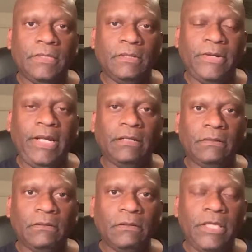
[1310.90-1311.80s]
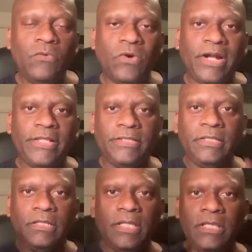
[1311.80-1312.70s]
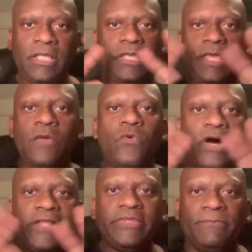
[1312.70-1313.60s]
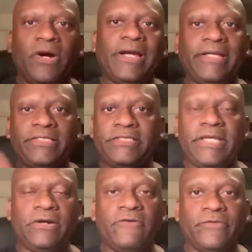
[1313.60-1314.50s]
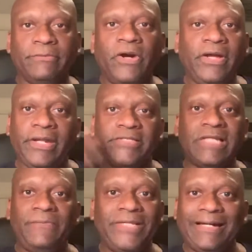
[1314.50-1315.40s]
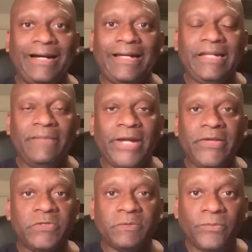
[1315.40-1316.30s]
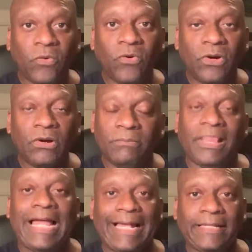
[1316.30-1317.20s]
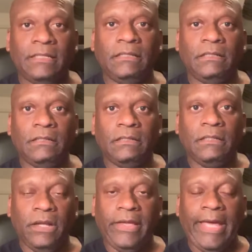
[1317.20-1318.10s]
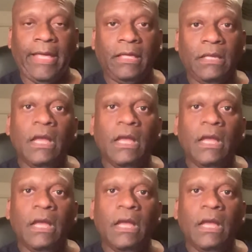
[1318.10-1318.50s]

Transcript: All right? He wanted he wanted the market to take over. The market has not been kind to anybody who's been poor or black. Okay?